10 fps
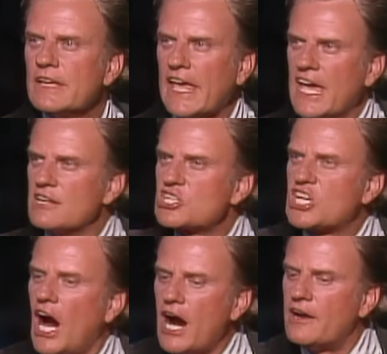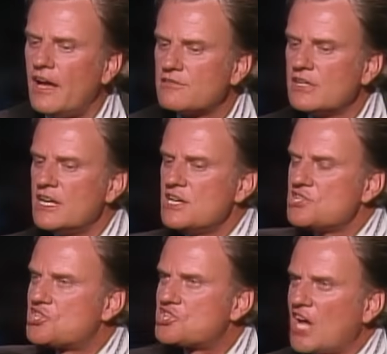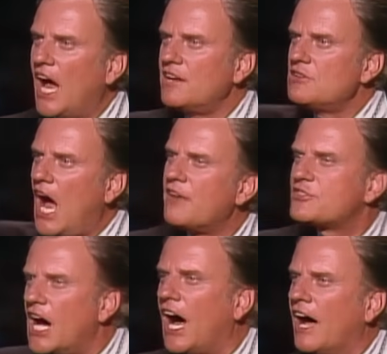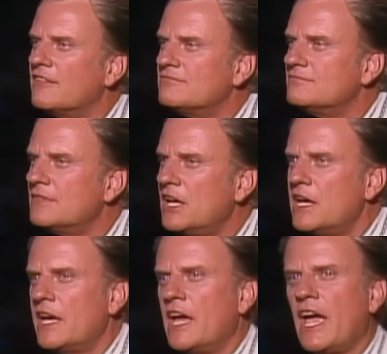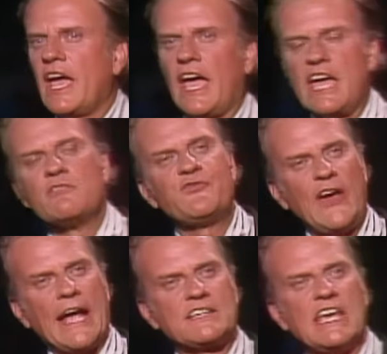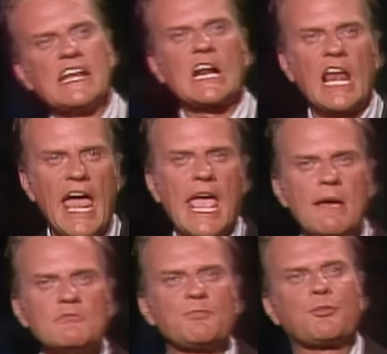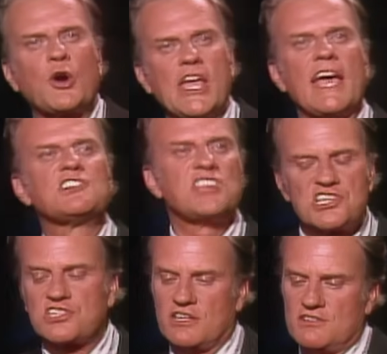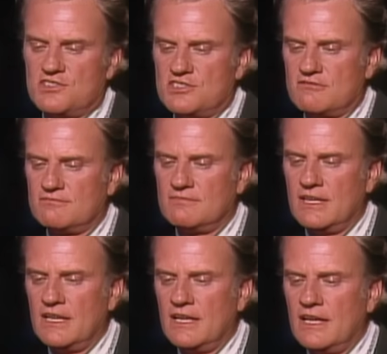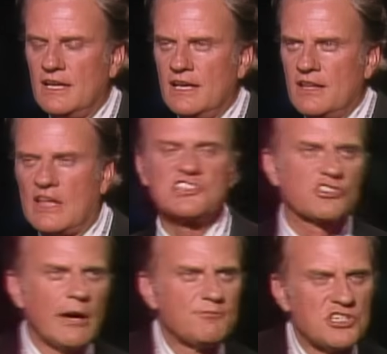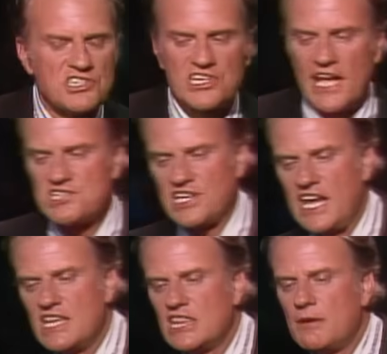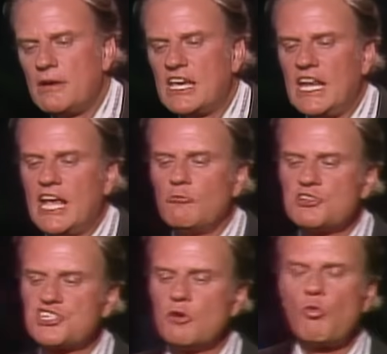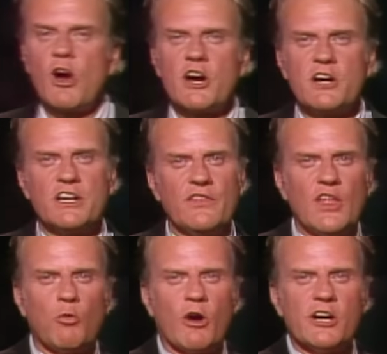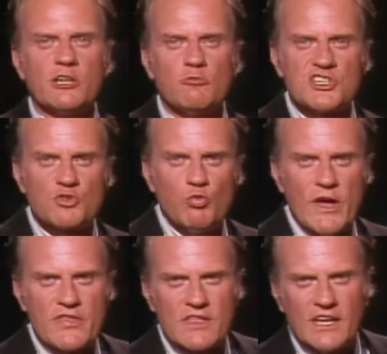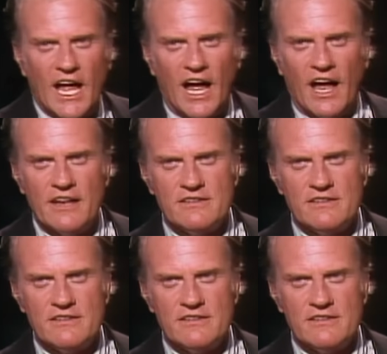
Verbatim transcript: incarnate Son of God. In fact, he claimed pre-existence. The Scripture says, "In the beginning was the Word, and the Word was with God.